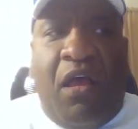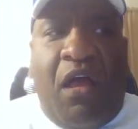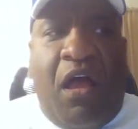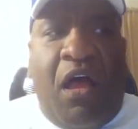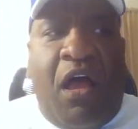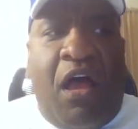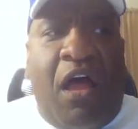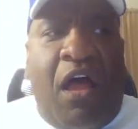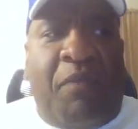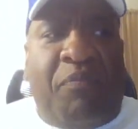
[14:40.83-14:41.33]

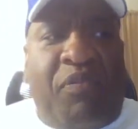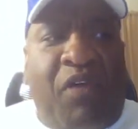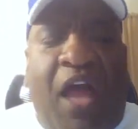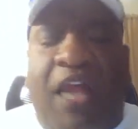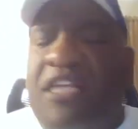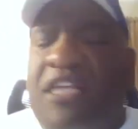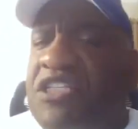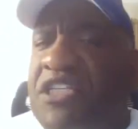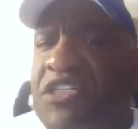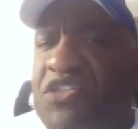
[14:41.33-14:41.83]

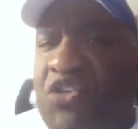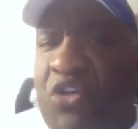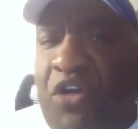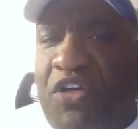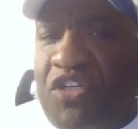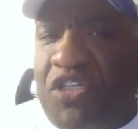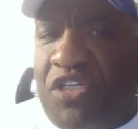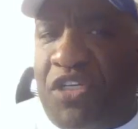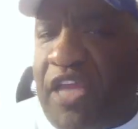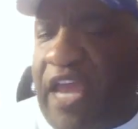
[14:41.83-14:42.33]
Protestant
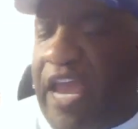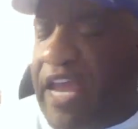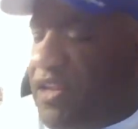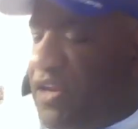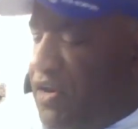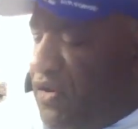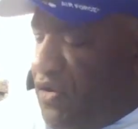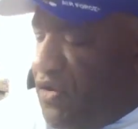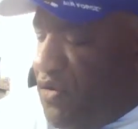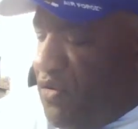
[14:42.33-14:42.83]
churches got
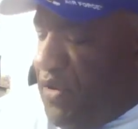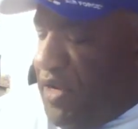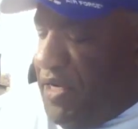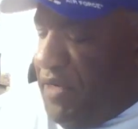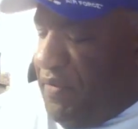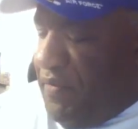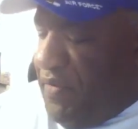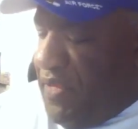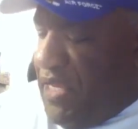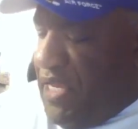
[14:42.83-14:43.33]
there going,
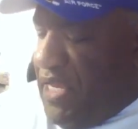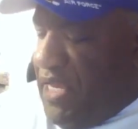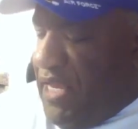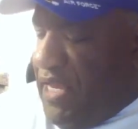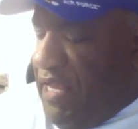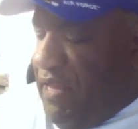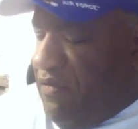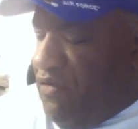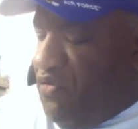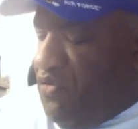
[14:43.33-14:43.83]

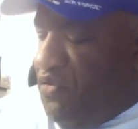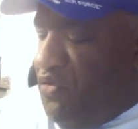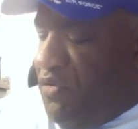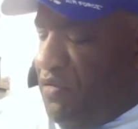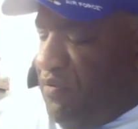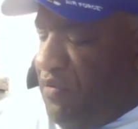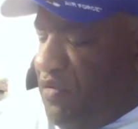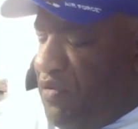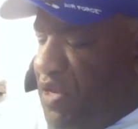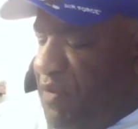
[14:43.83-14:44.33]

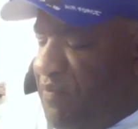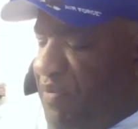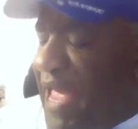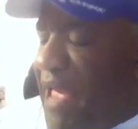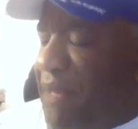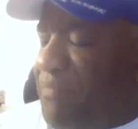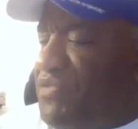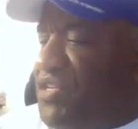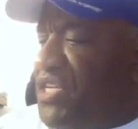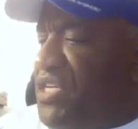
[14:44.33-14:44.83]
including the
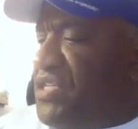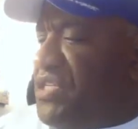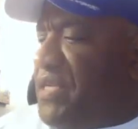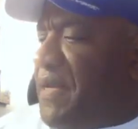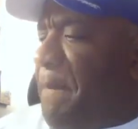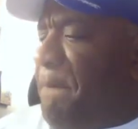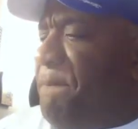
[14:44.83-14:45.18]
Baptists.